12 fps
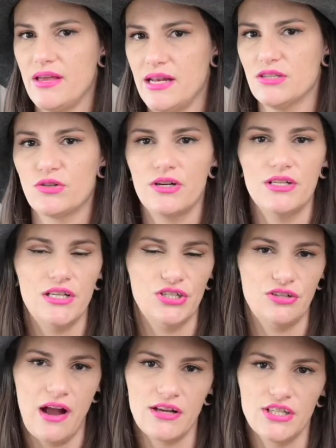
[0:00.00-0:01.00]
any sort of
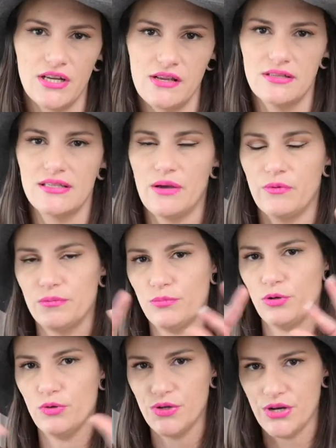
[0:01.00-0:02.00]
distractions that would
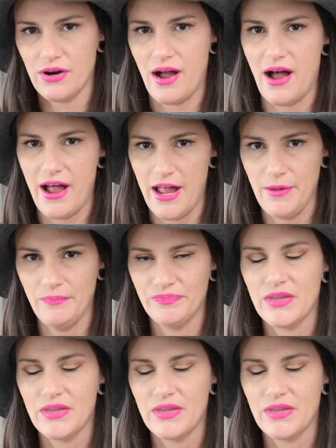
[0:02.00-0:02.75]
pull your eye.